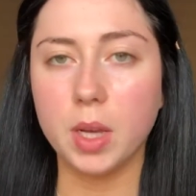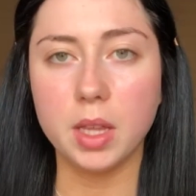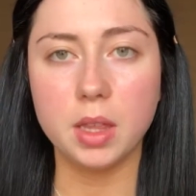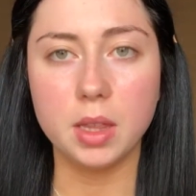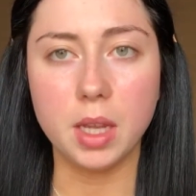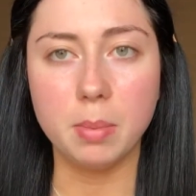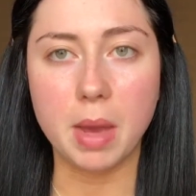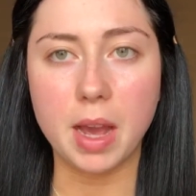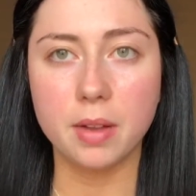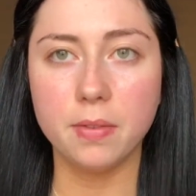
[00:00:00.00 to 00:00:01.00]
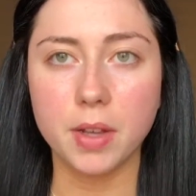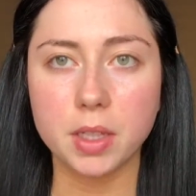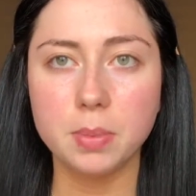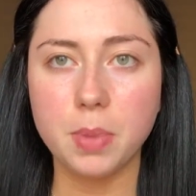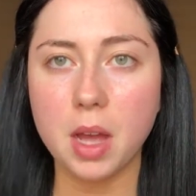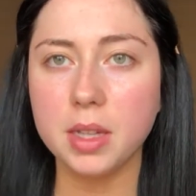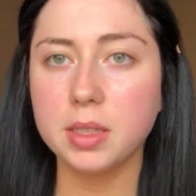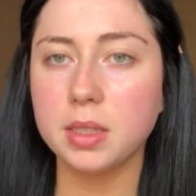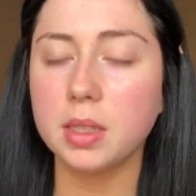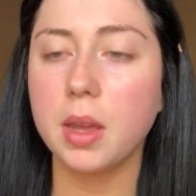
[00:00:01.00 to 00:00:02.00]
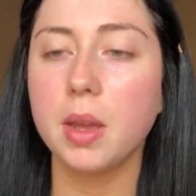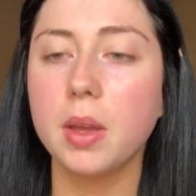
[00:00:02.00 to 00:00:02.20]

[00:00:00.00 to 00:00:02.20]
with the MAC Fix Plus.